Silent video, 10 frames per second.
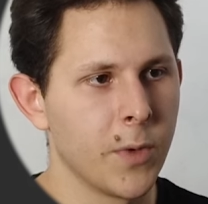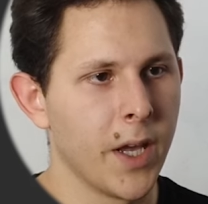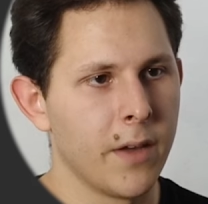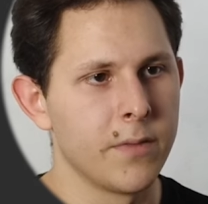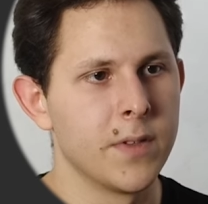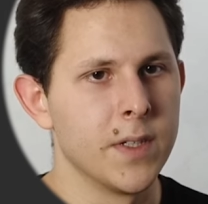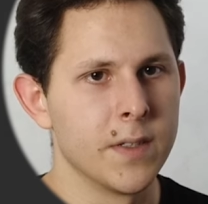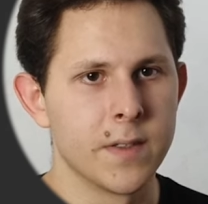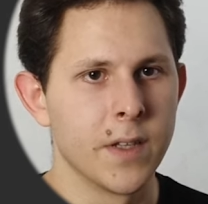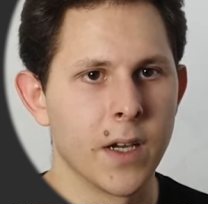We have
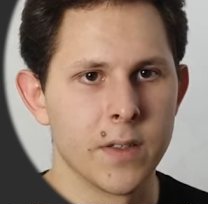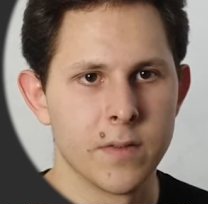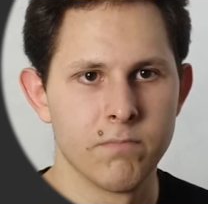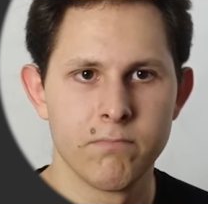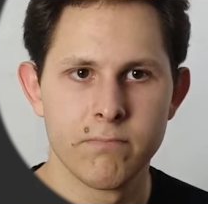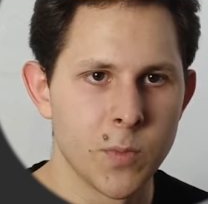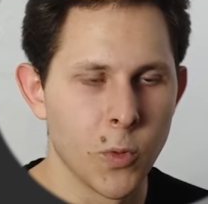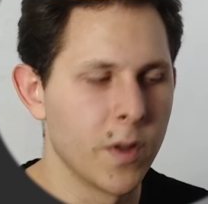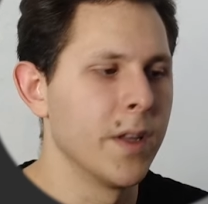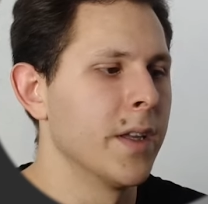this done
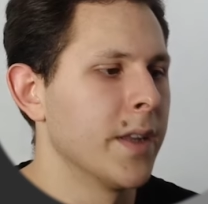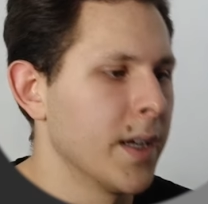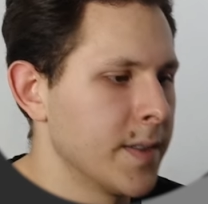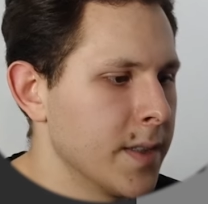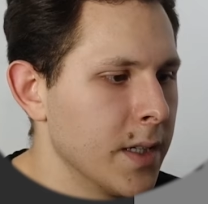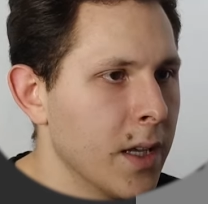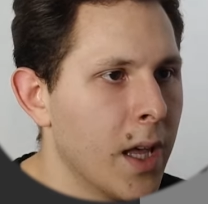smoothly and nicely.